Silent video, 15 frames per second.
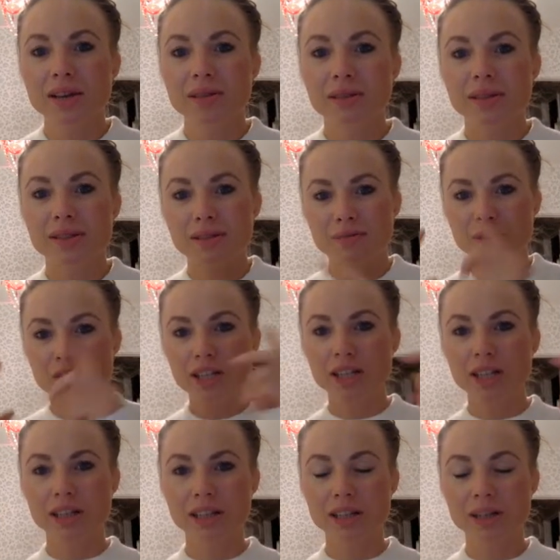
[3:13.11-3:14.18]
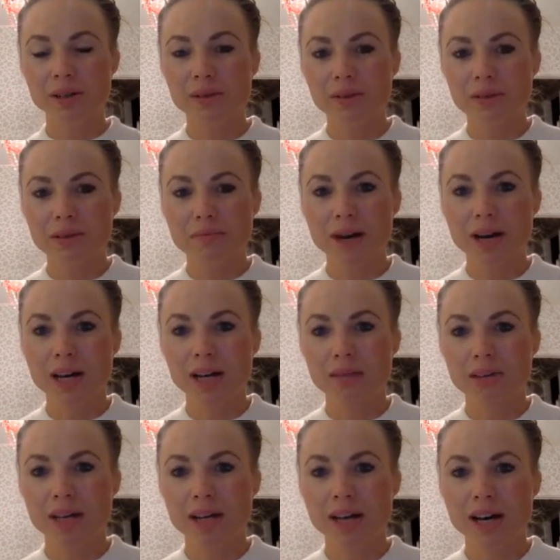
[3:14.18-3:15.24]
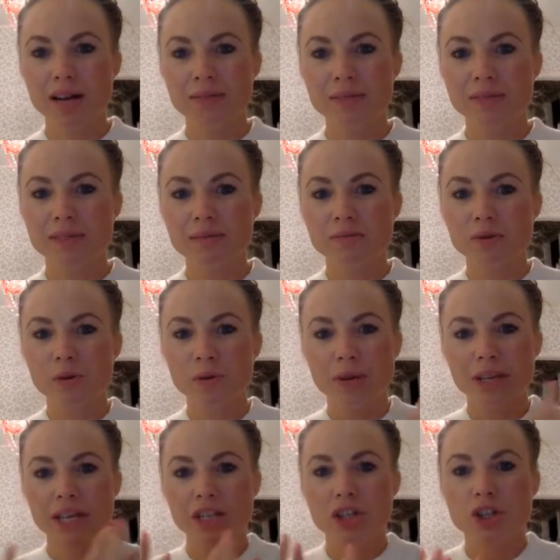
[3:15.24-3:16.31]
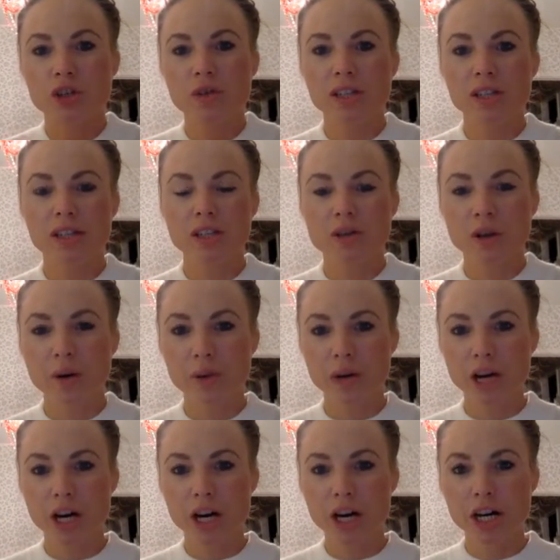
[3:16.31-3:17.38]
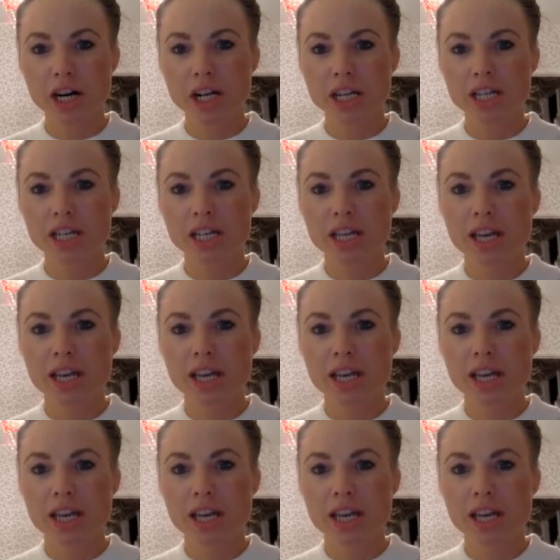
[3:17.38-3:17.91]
Because the more clear the mind becomes, the more we can tune into our heart.